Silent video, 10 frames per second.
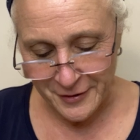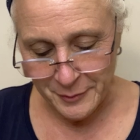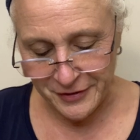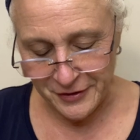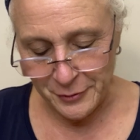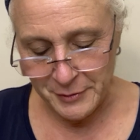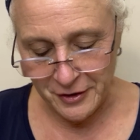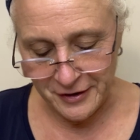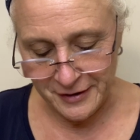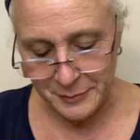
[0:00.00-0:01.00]
but they're
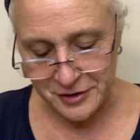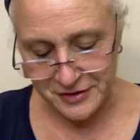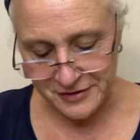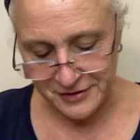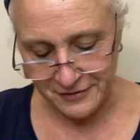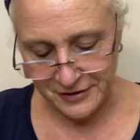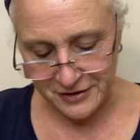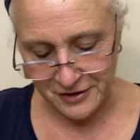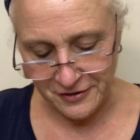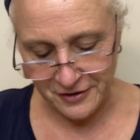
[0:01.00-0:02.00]
mirror images of each
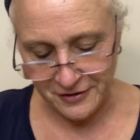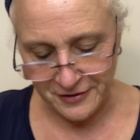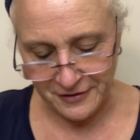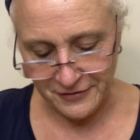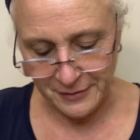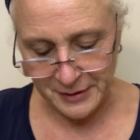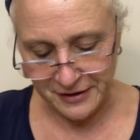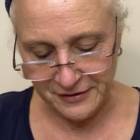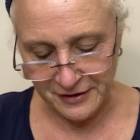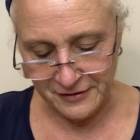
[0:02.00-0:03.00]
other, if that makes
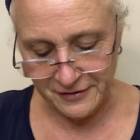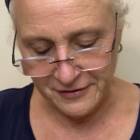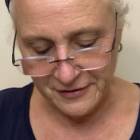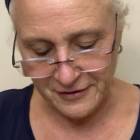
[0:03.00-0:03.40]
sense.